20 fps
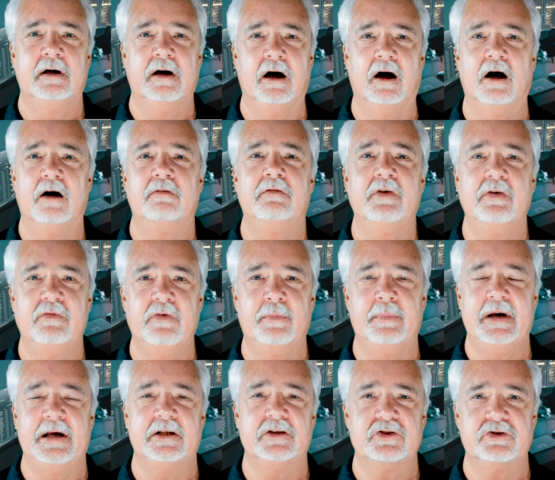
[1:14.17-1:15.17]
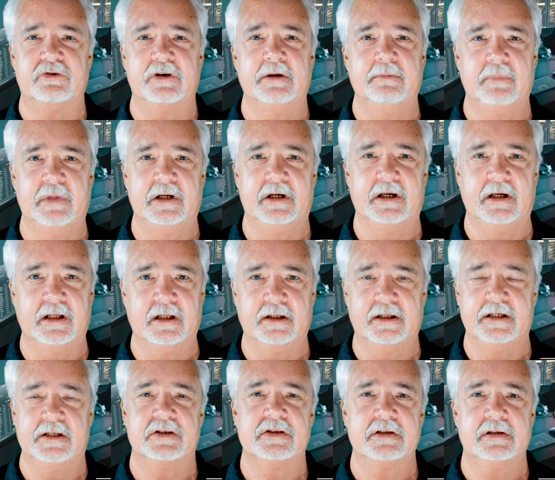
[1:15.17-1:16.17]
of the mainstream media
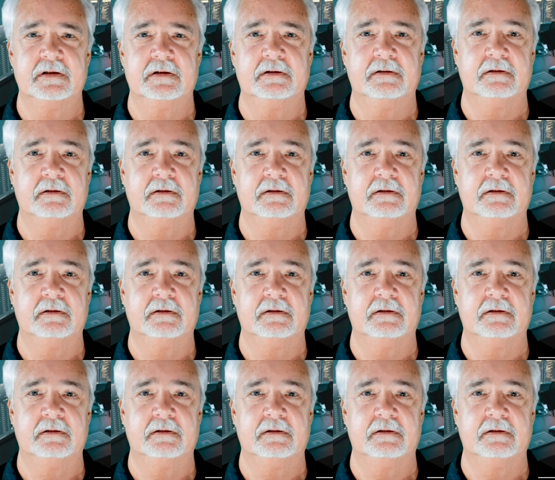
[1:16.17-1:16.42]
elites,